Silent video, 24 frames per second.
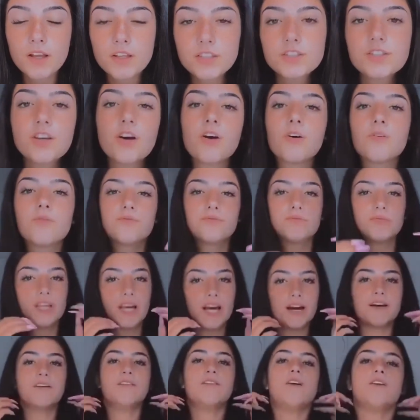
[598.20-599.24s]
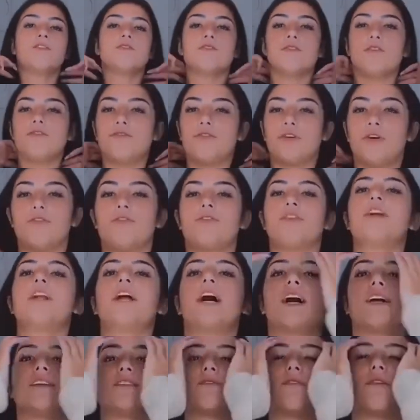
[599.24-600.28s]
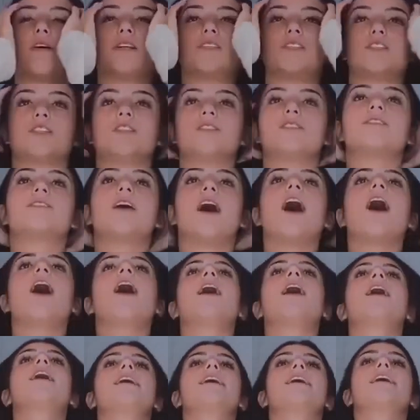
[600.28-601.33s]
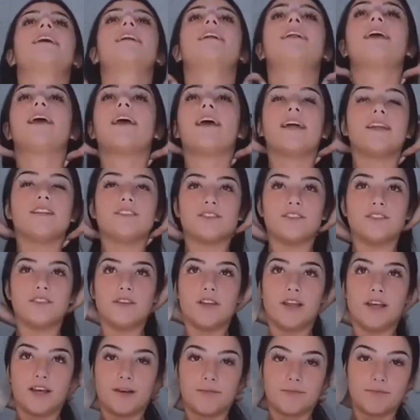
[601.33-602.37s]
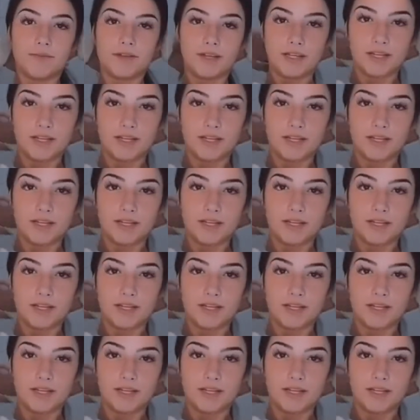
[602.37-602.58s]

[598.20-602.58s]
So, yeah. Also, feel free to ask questions. I can answer them